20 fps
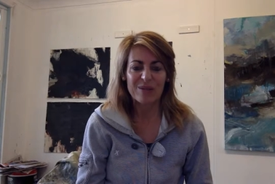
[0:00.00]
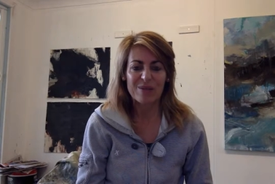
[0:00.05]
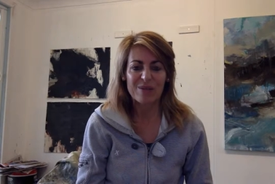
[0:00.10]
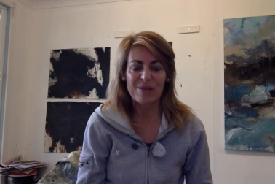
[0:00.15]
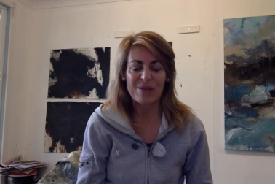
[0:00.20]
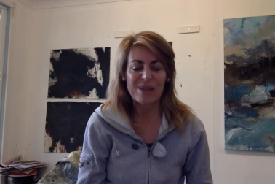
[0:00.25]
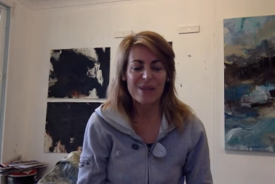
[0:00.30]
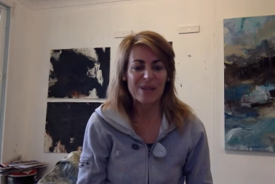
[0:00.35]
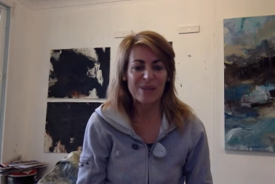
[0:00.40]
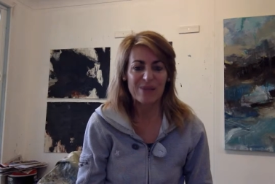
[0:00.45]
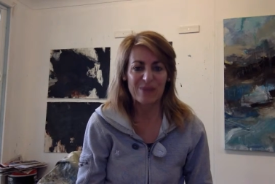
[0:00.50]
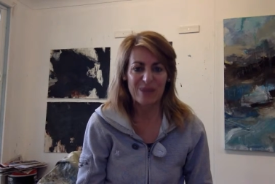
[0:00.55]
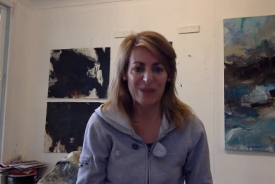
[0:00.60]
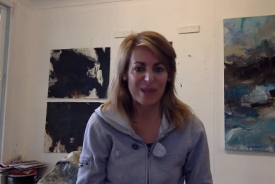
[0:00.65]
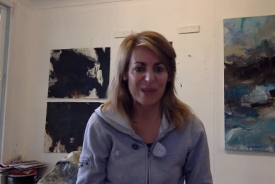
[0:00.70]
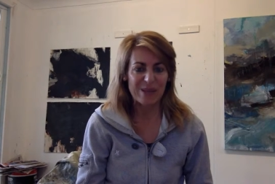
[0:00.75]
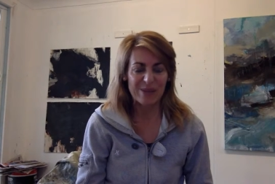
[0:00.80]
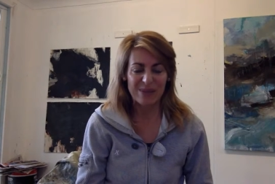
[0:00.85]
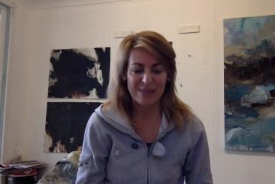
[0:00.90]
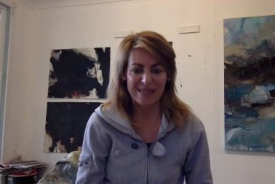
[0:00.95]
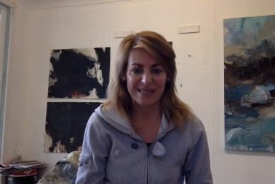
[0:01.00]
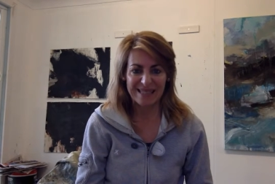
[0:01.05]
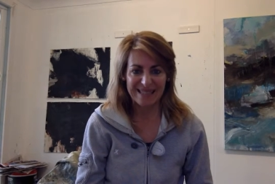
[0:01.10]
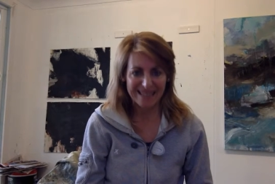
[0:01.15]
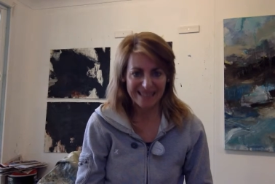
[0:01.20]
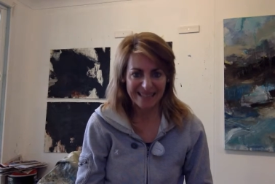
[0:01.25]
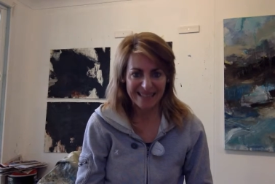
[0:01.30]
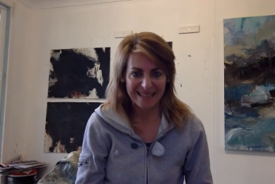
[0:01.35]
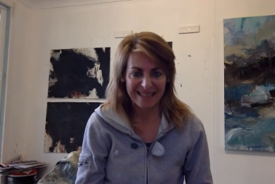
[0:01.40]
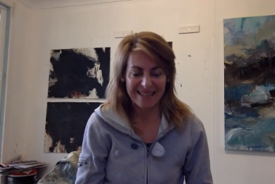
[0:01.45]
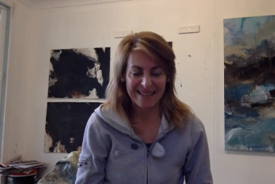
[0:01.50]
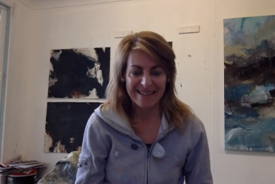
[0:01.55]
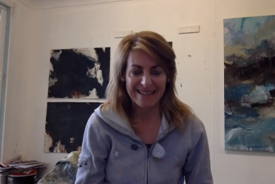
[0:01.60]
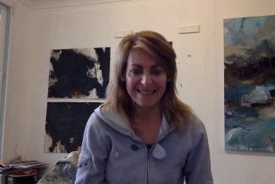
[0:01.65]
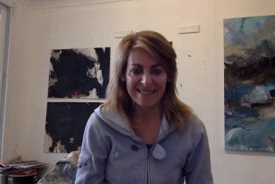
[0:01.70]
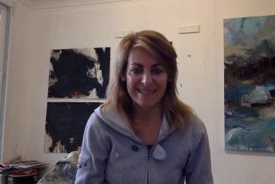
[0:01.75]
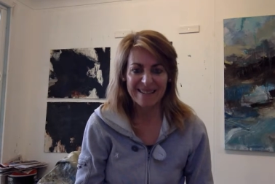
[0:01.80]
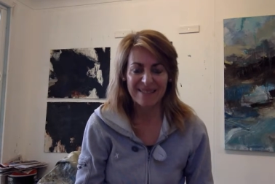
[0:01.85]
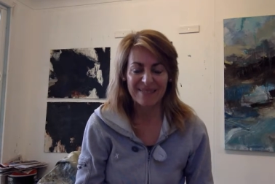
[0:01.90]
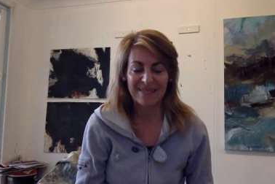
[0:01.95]
all these fears were sitting there,
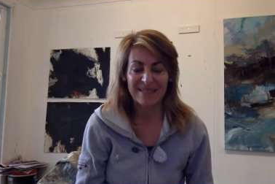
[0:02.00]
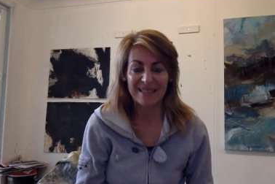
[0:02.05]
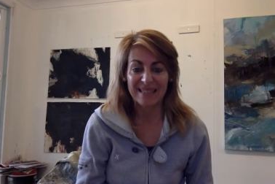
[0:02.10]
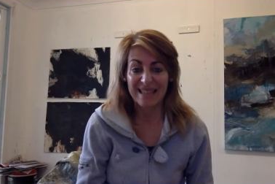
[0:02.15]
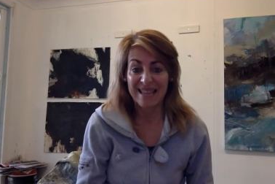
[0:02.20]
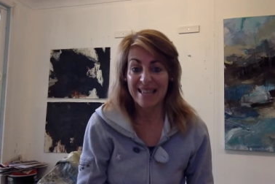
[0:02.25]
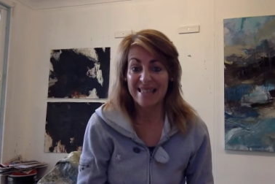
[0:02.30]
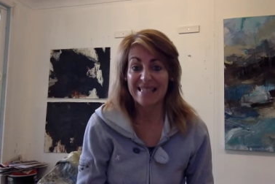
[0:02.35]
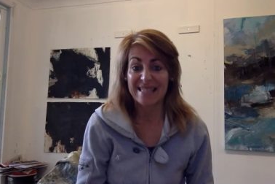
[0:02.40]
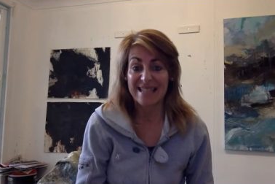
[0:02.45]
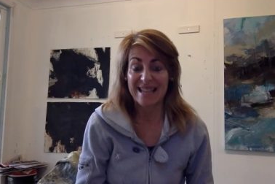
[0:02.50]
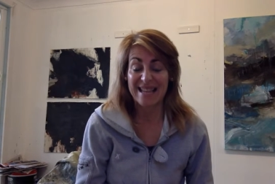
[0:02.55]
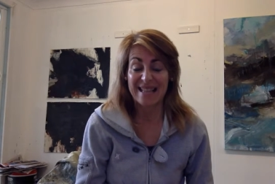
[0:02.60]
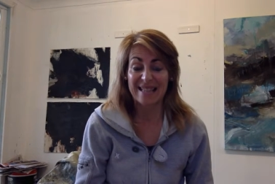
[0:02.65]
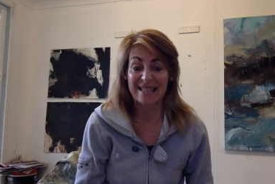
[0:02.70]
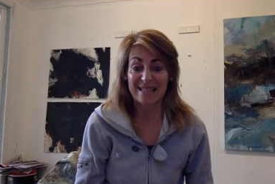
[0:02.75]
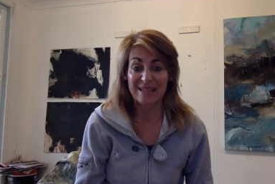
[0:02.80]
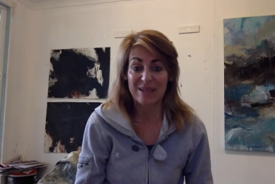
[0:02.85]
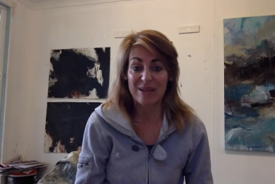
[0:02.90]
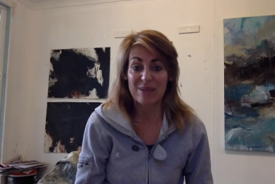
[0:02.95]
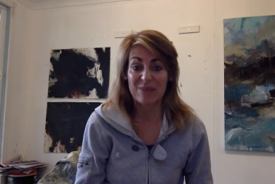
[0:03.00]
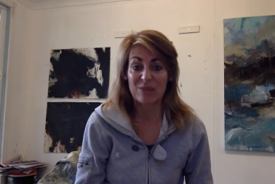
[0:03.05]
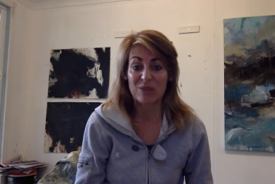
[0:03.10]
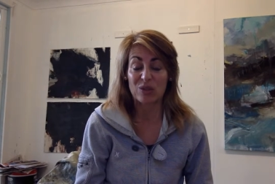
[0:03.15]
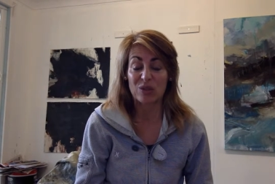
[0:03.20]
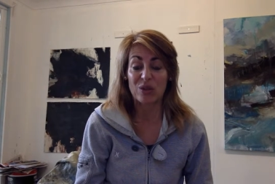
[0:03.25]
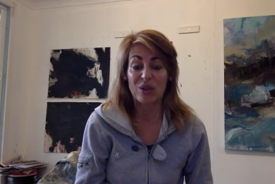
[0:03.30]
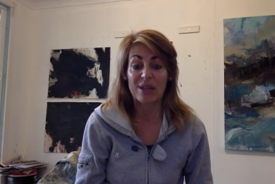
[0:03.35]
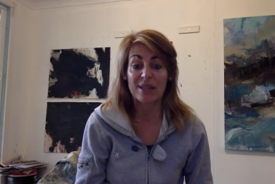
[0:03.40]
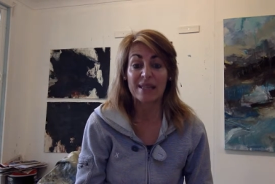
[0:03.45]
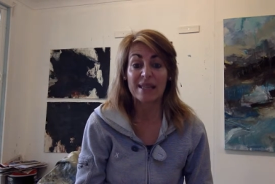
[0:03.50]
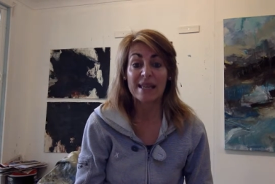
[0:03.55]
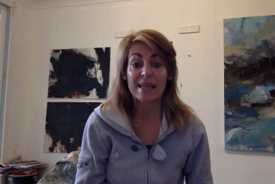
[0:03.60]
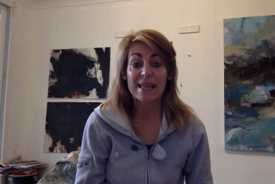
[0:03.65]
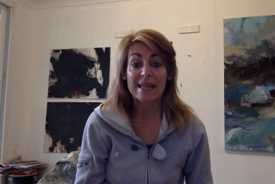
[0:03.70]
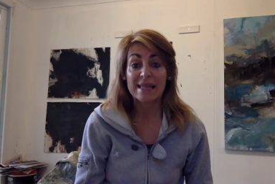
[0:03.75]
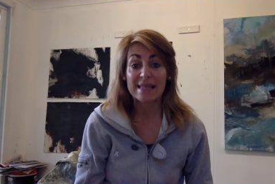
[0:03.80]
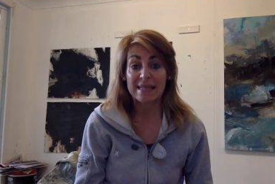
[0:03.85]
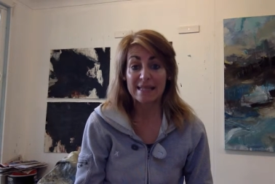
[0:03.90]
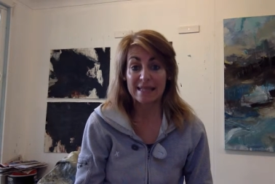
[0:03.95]
and I really hadn't taken the time to try and
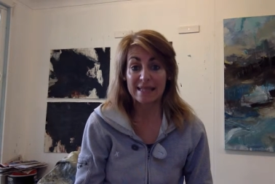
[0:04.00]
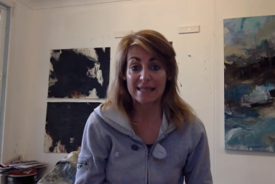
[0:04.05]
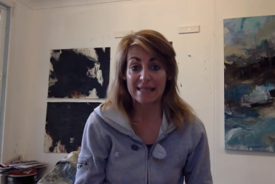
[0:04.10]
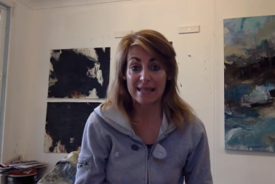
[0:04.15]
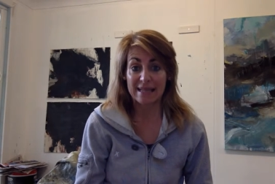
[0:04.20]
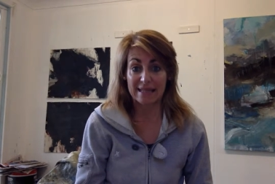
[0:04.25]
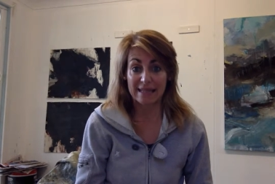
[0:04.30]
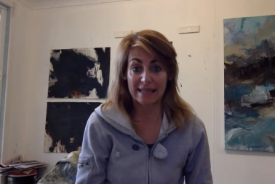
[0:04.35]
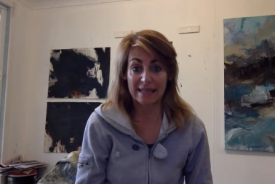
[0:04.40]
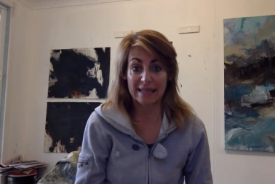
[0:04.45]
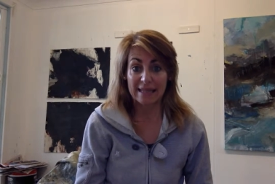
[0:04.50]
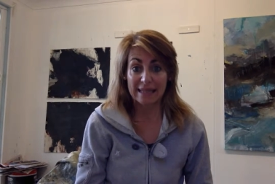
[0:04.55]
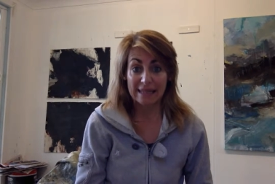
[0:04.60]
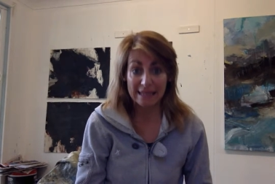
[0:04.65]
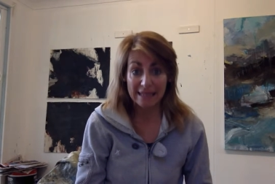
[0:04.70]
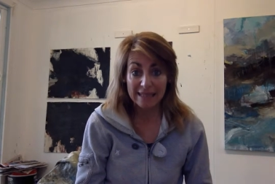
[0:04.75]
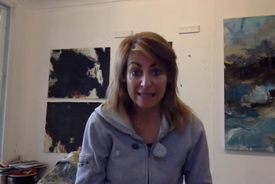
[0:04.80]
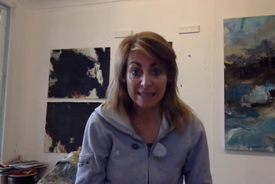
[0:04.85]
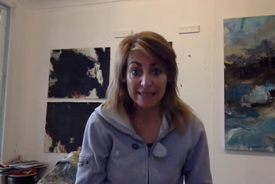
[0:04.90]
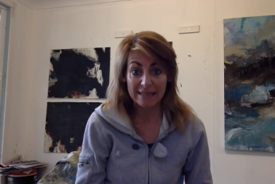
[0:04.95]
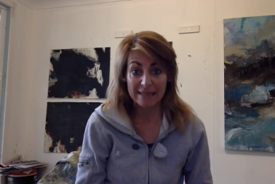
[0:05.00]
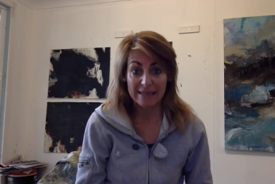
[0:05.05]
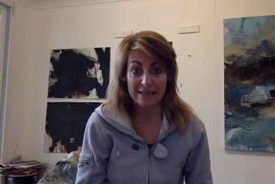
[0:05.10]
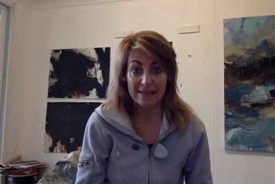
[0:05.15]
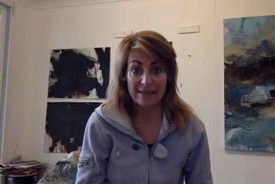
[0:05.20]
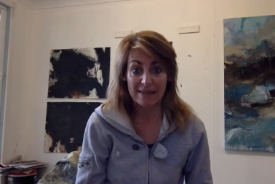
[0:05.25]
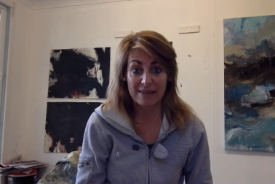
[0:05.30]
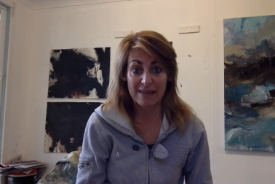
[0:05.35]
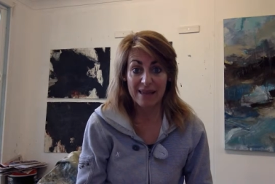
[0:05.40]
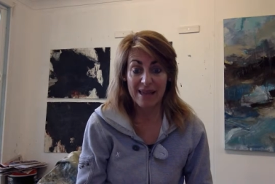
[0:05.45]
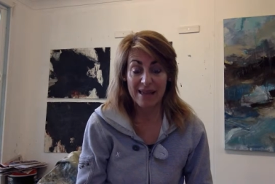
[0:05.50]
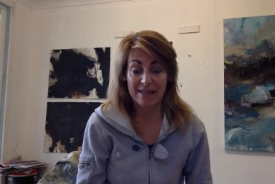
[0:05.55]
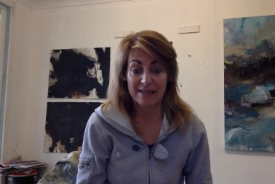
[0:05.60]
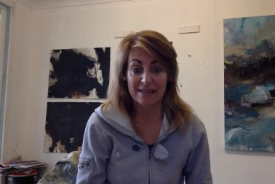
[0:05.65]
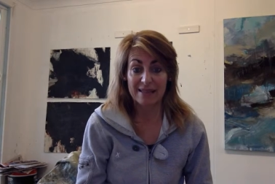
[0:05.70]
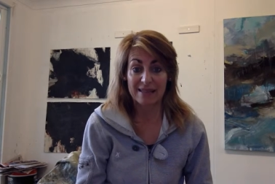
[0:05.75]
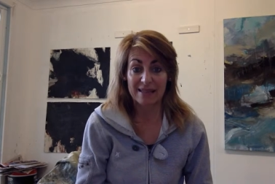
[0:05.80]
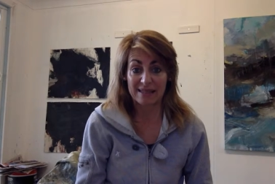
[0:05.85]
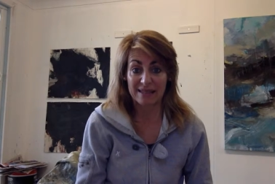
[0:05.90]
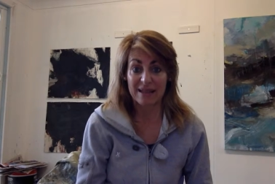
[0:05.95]
sit down and clear that
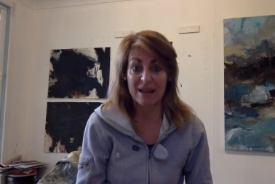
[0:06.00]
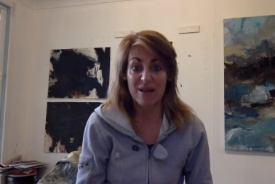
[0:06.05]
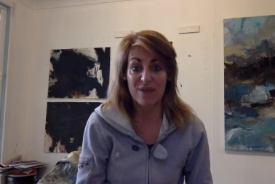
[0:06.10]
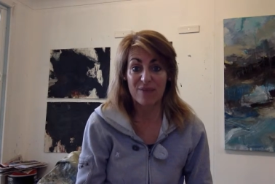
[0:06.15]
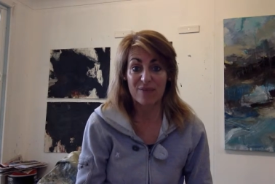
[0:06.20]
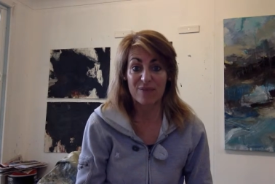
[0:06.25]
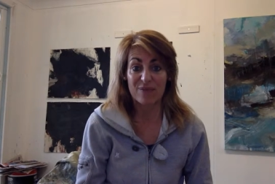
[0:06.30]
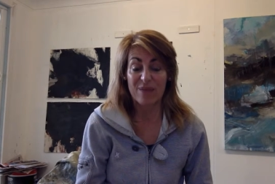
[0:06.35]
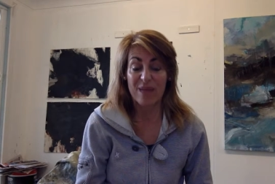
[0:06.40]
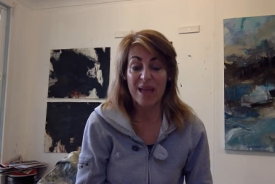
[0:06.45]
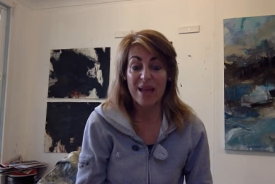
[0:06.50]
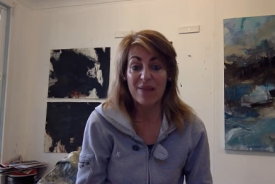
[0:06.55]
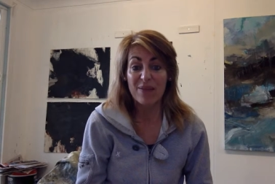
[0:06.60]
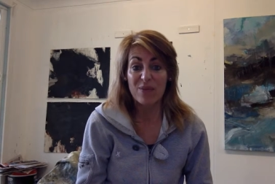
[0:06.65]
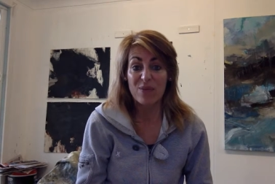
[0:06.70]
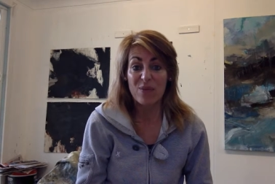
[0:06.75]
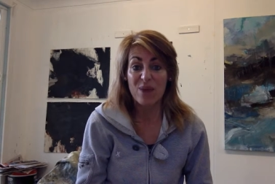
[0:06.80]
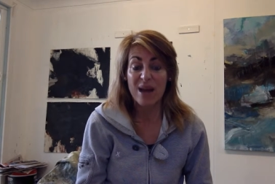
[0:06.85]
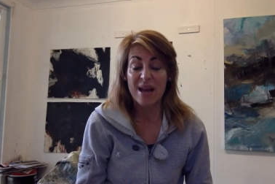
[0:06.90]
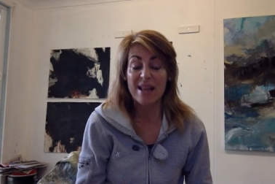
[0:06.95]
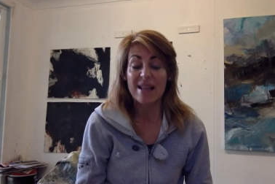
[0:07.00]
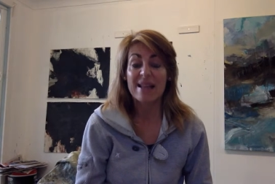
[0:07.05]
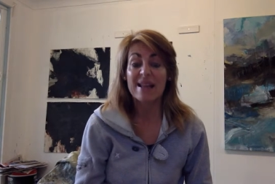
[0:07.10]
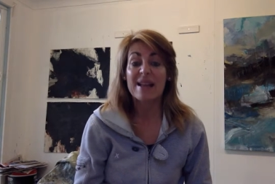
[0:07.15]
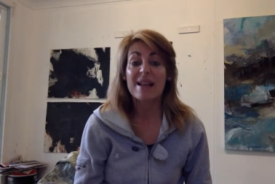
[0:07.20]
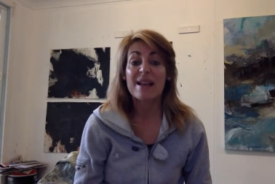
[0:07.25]
stuff out of the way